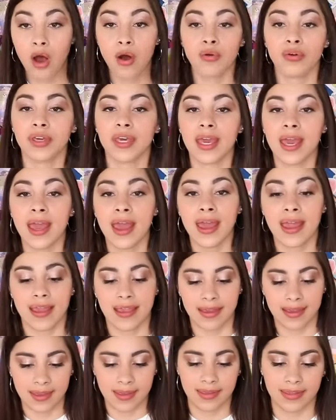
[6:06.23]

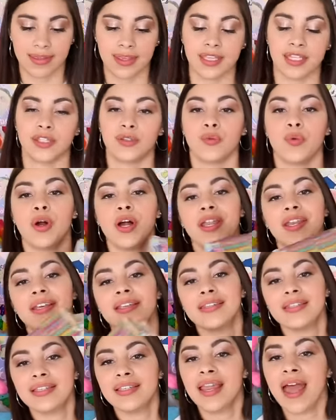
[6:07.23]
Okay, this one
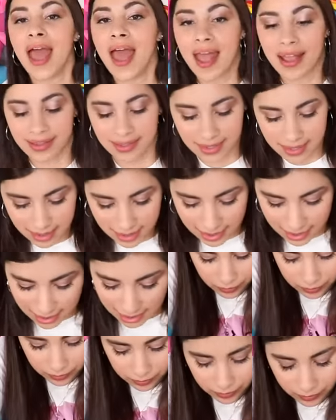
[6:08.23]
is
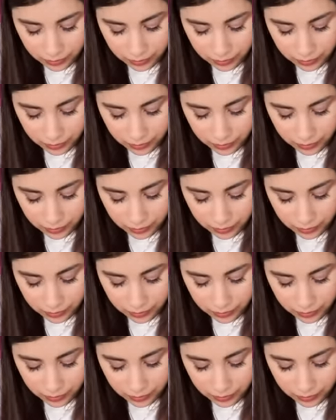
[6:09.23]
next.